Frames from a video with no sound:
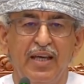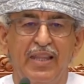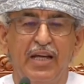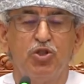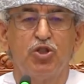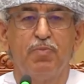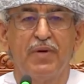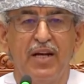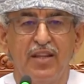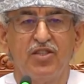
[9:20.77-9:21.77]
that you
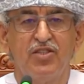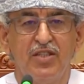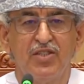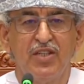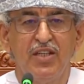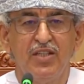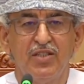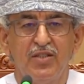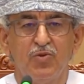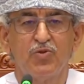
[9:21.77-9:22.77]
spread this
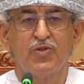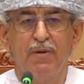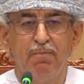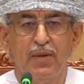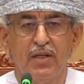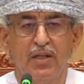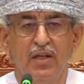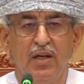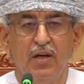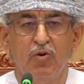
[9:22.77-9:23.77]
disease to somebody
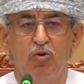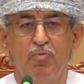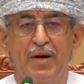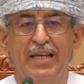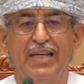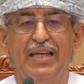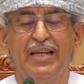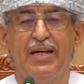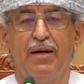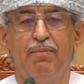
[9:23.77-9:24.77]
who might
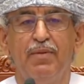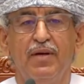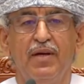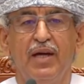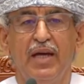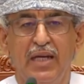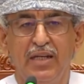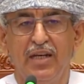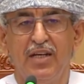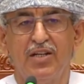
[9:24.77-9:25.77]
end up
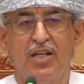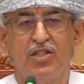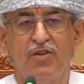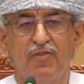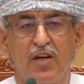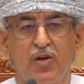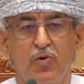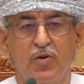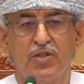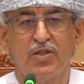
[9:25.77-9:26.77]
in intensive care
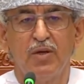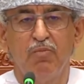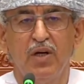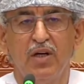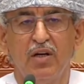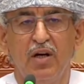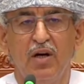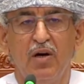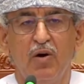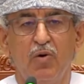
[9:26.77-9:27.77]
unit somewhere,
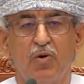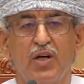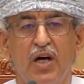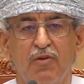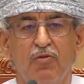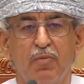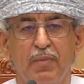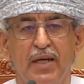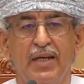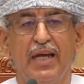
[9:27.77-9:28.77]
or God
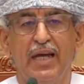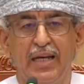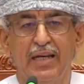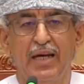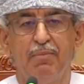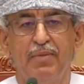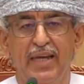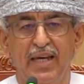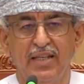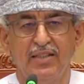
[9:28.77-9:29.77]
forbid, end up
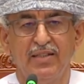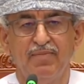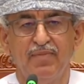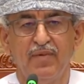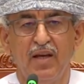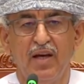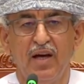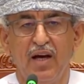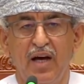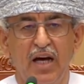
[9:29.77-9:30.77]
dead.
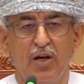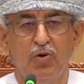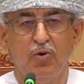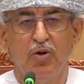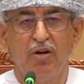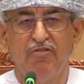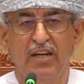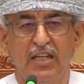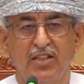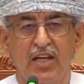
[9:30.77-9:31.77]
I know you are
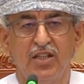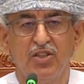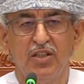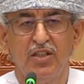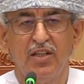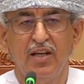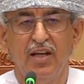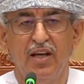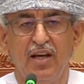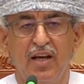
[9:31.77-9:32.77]
very intelligent,
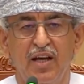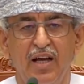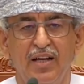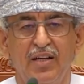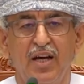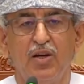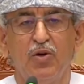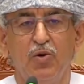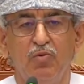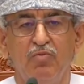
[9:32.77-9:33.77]
and I
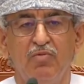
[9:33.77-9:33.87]
know